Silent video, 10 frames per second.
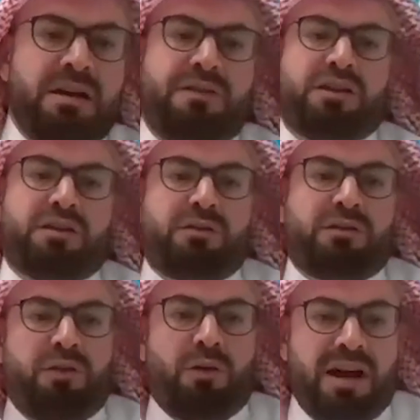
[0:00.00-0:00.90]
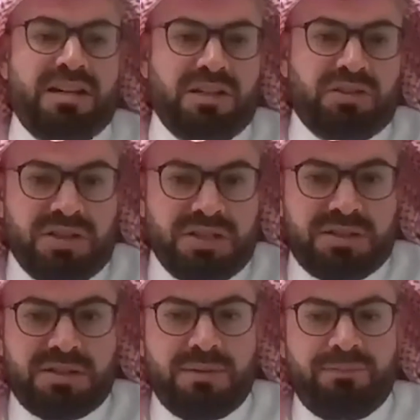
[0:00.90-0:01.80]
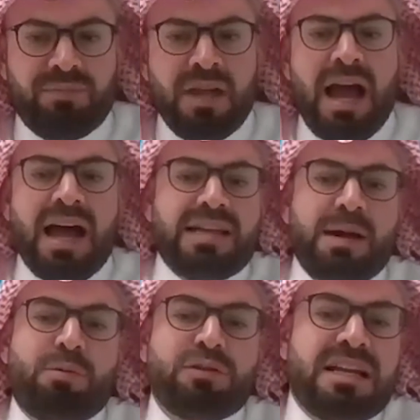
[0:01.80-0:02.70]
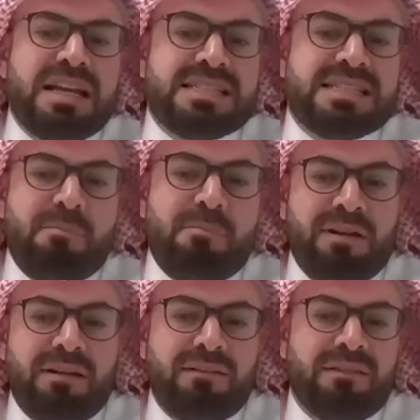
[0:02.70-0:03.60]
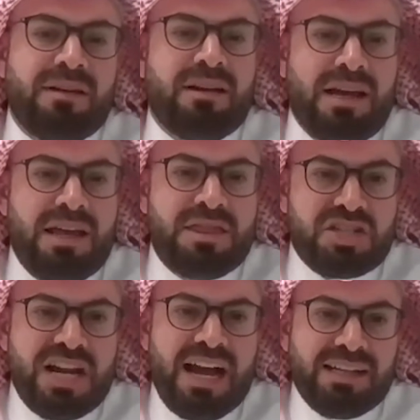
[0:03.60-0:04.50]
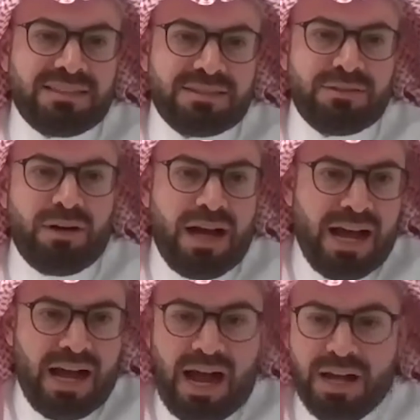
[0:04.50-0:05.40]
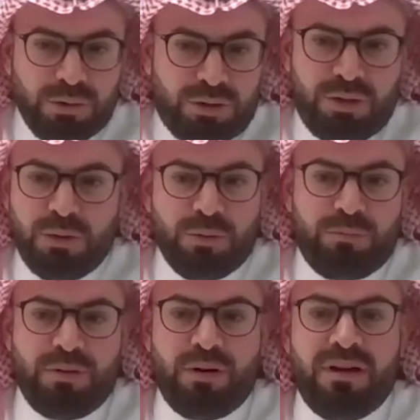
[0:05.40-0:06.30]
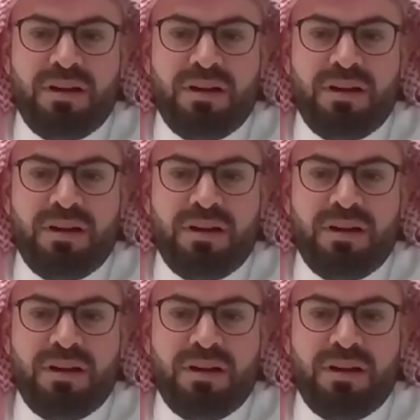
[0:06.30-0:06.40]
fit for any interests. And I put an example in the chat, a YouTube